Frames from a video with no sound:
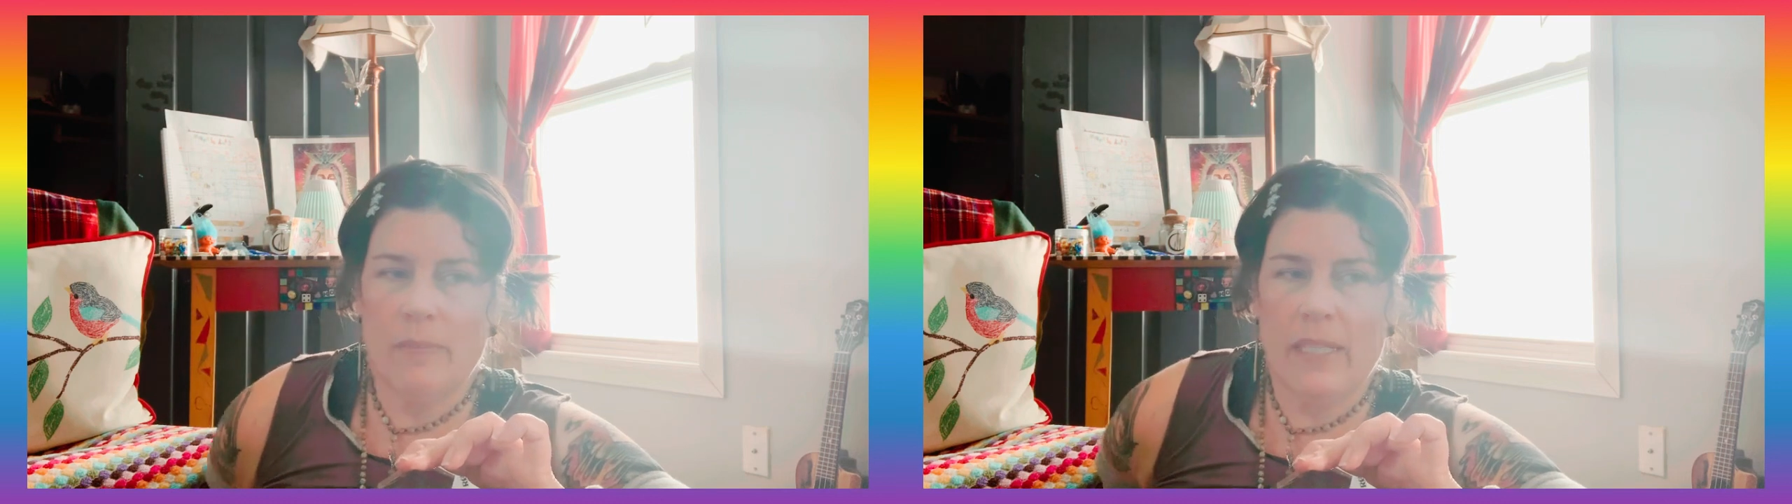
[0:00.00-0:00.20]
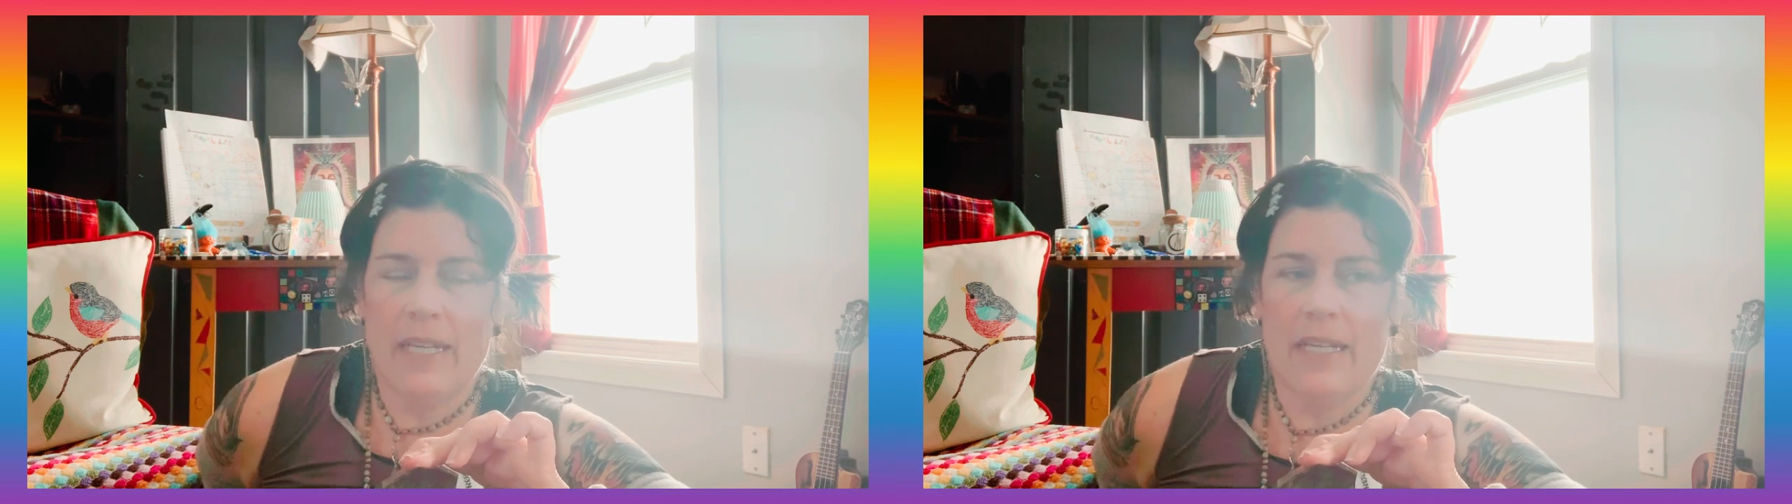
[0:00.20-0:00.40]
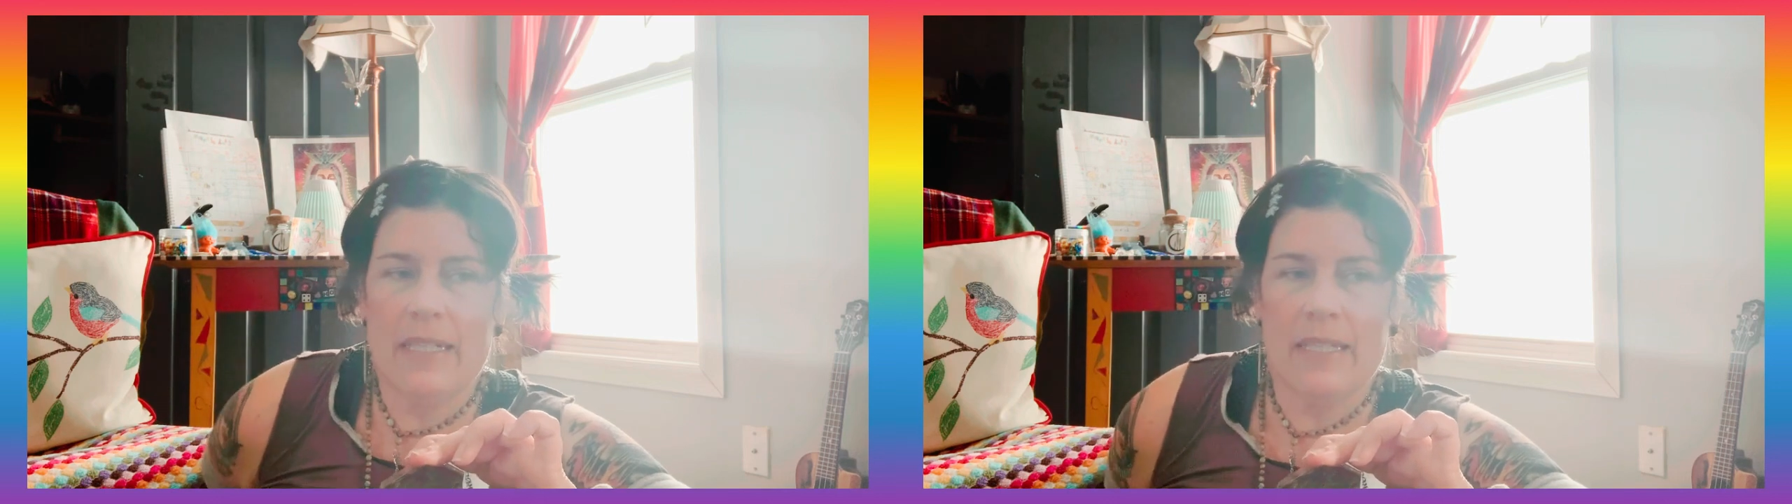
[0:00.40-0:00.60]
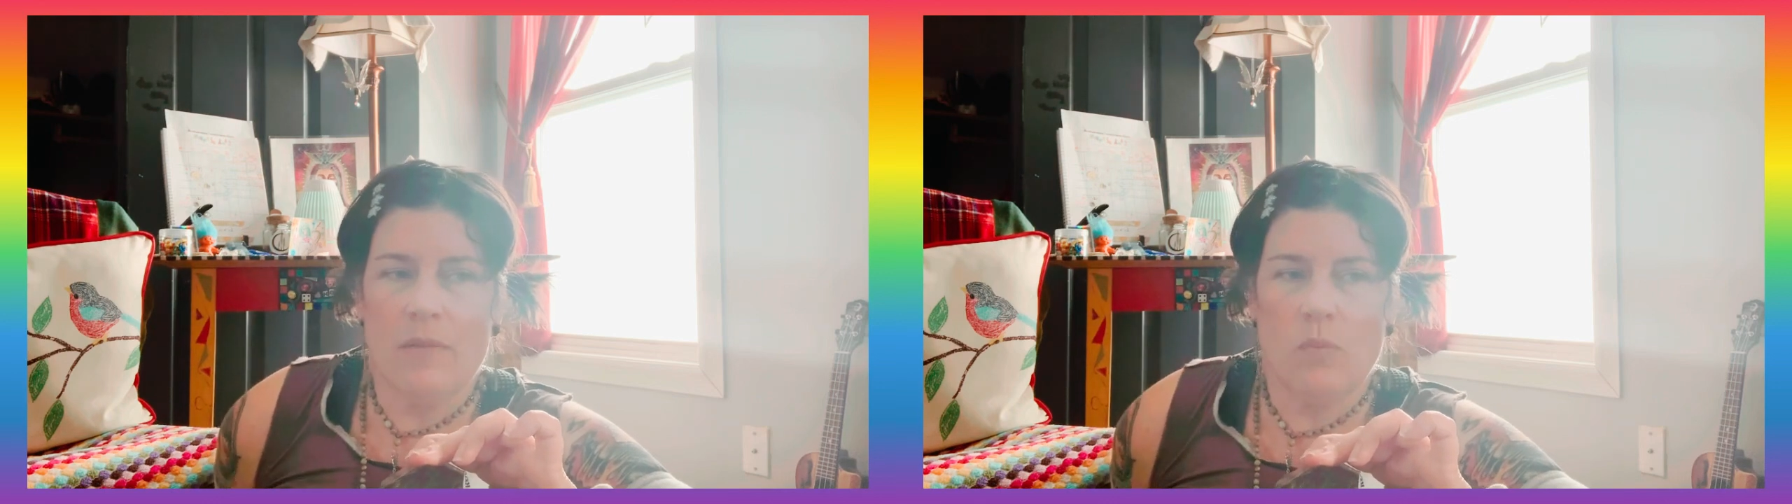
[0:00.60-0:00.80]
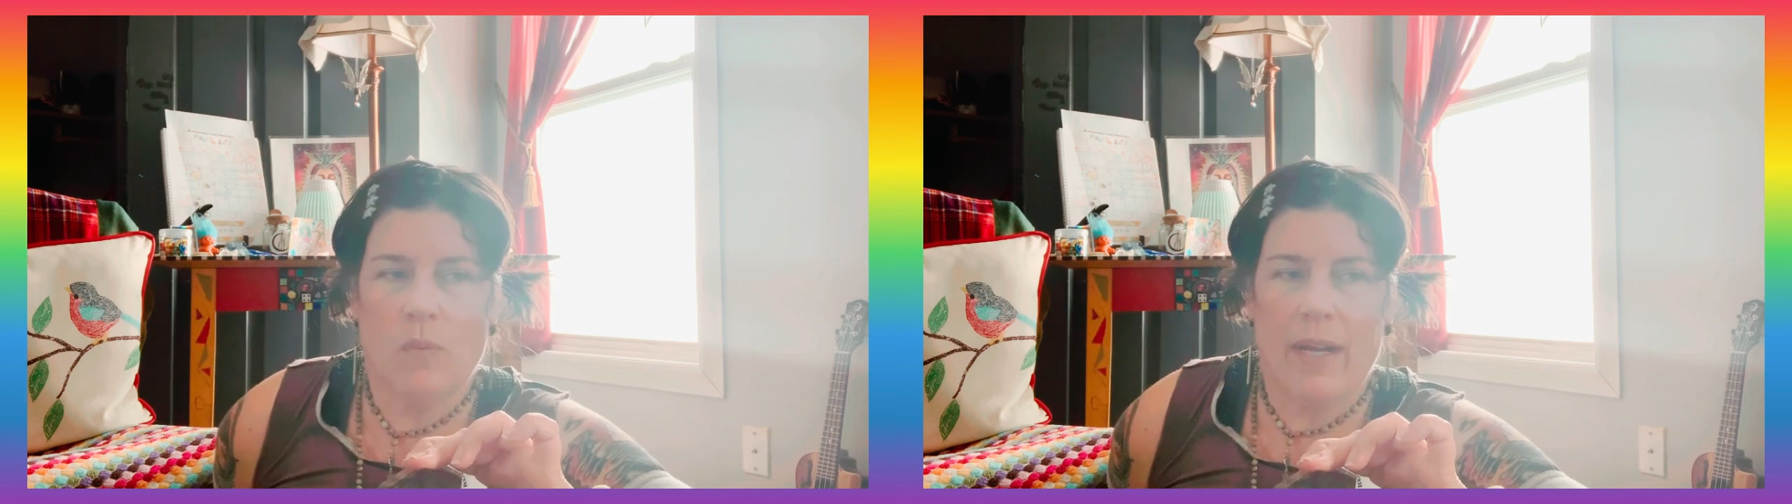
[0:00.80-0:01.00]
blades
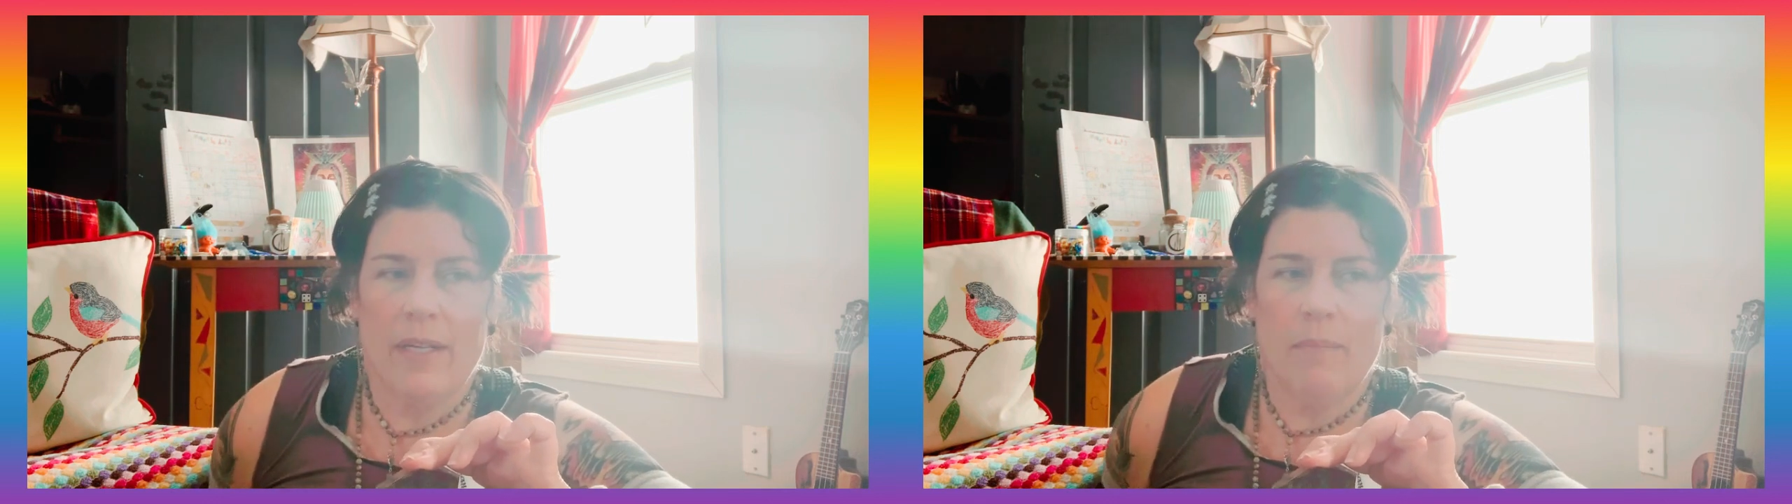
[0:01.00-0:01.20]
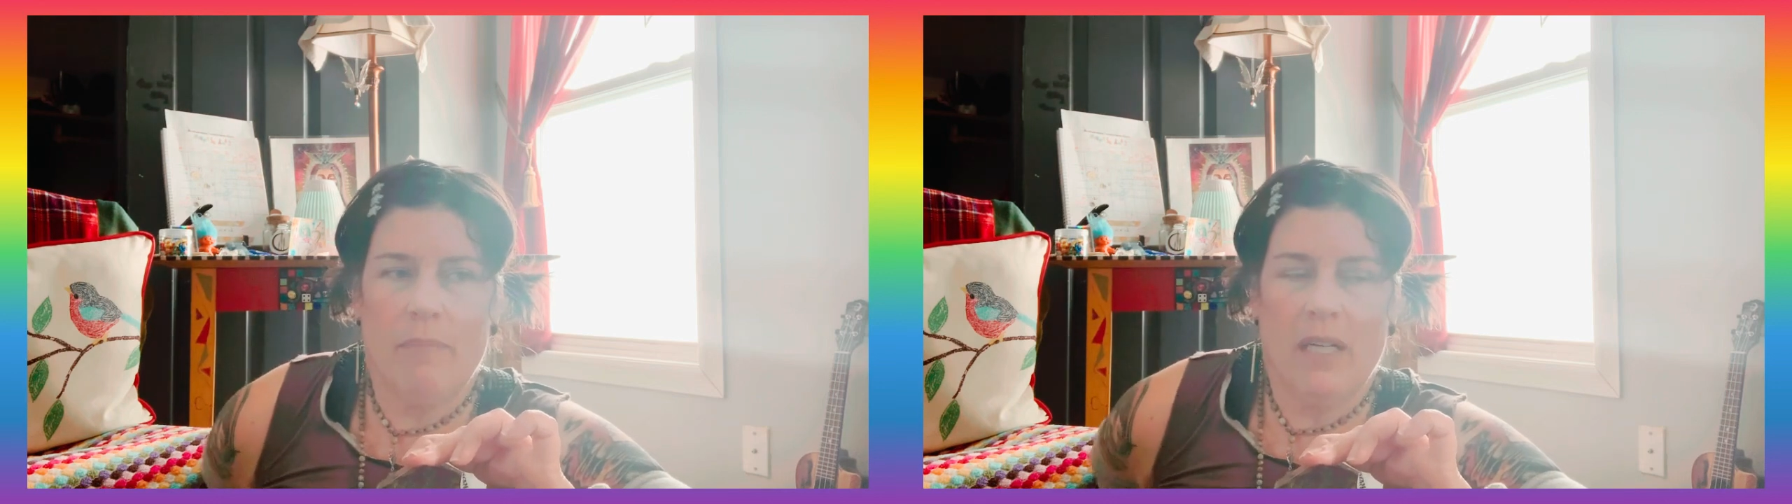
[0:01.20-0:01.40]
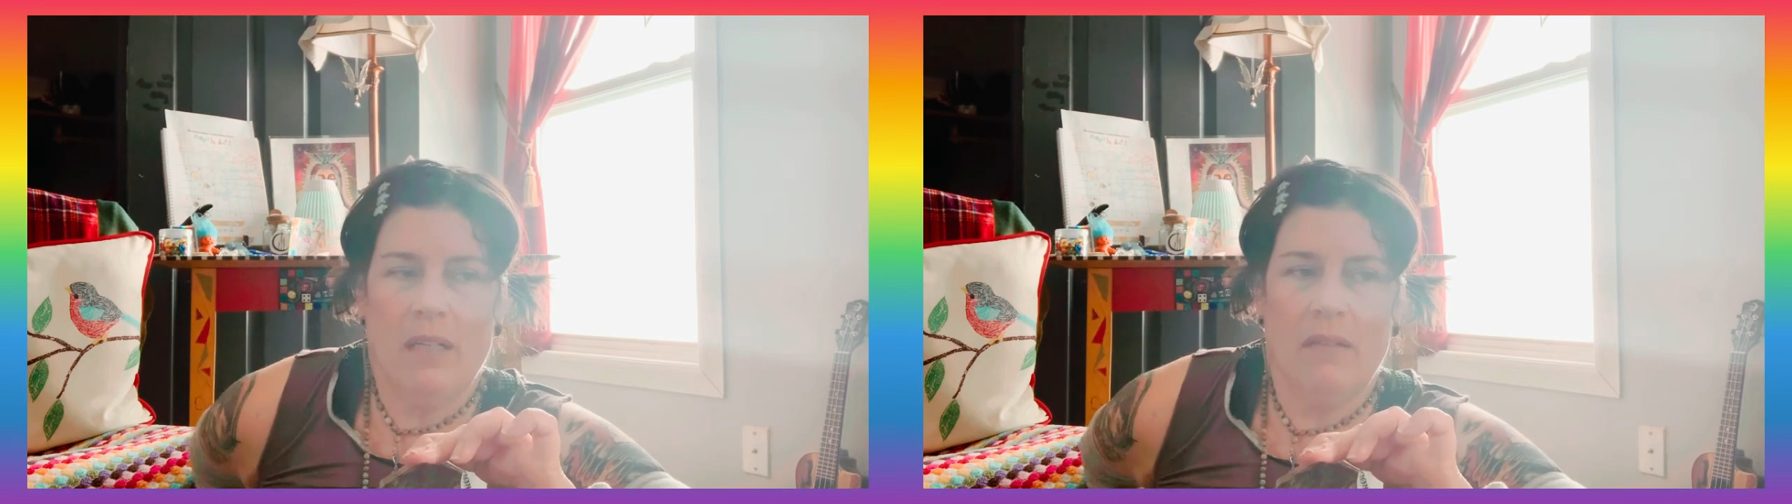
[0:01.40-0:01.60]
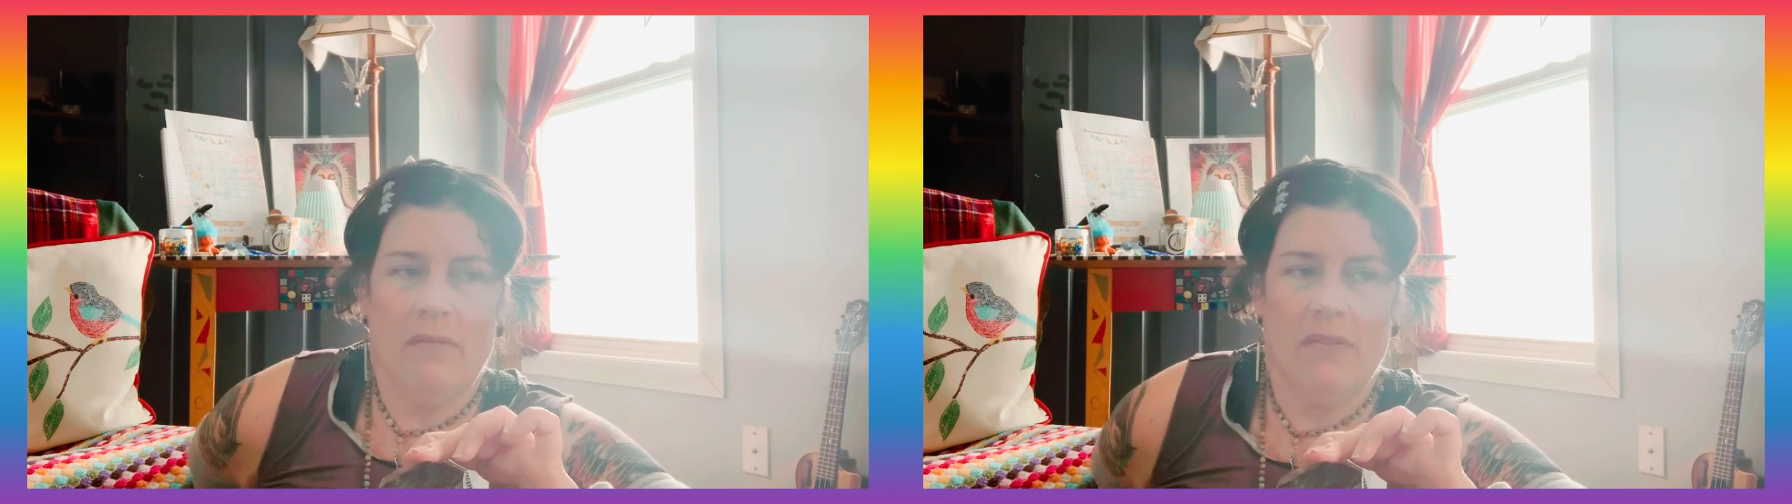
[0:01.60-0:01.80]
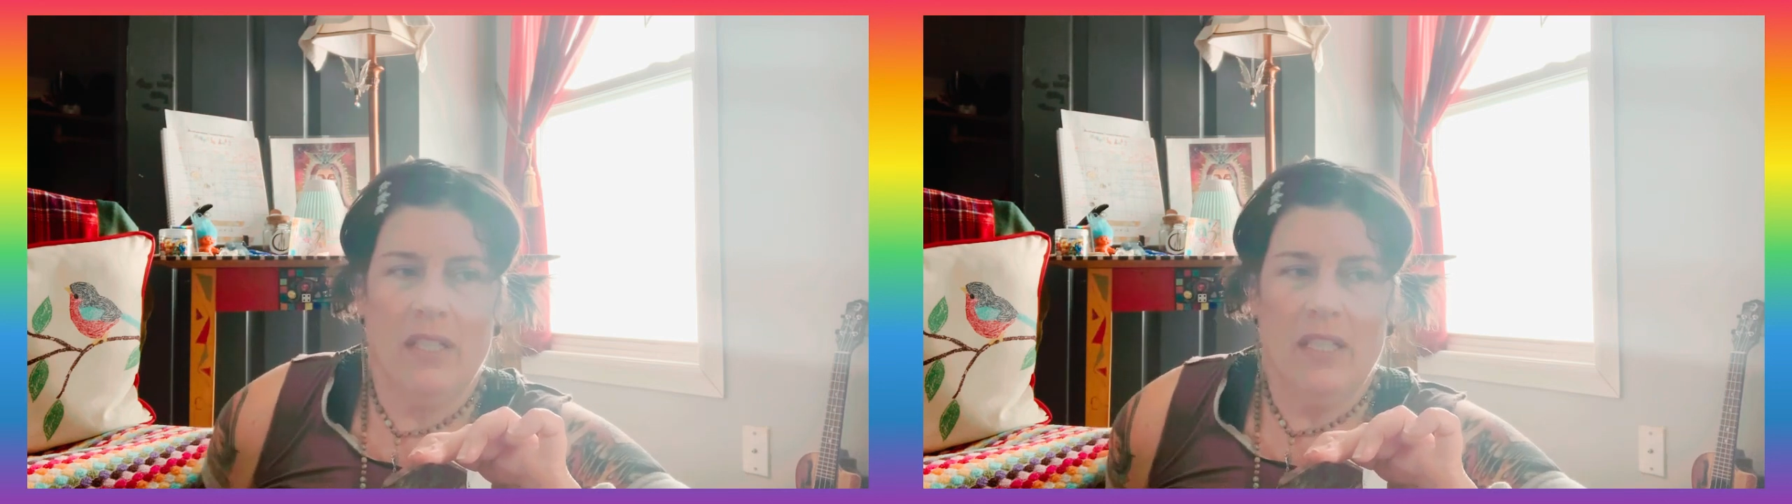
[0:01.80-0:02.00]
and right above